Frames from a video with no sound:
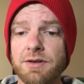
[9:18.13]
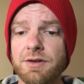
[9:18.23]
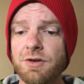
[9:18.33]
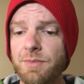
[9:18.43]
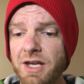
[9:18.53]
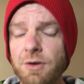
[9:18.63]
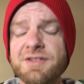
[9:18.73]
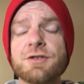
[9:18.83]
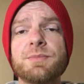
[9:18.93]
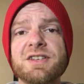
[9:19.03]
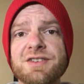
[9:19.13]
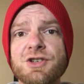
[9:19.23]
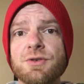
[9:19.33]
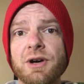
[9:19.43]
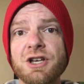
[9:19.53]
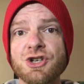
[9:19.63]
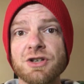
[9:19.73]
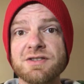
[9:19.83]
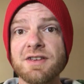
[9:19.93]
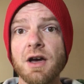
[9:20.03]
there may also be
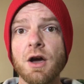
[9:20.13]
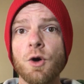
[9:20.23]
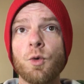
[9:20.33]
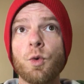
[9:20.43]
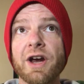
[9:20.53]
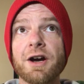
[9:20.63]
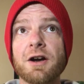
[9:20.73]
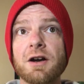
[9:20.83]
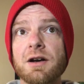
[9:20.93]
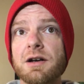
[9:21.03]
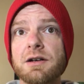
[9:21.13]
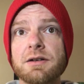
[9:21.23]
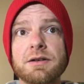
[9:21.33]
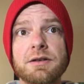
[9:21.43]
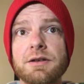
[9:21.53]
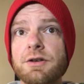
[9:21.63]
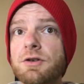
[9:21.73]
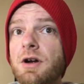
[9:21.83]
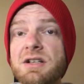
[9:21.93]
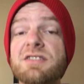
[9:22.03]
situations where
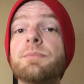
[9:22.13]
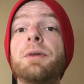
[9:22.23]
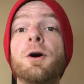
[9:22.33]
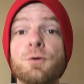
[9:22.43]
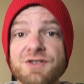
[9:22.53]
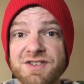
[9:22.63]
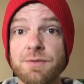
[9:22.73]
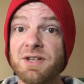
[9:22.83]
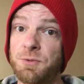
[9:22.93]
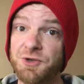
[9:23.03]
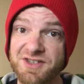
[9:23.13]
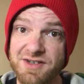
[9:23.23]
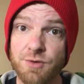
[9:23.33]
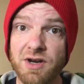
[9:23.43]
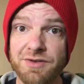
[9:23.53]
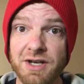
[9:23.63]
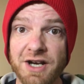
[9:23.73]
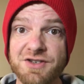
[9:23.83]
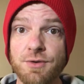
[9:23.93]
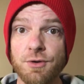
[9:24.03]
you're not supposed to be able to see around the
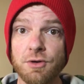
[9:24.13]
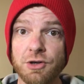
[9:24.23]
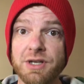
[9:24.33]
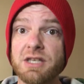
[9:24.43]
next corner.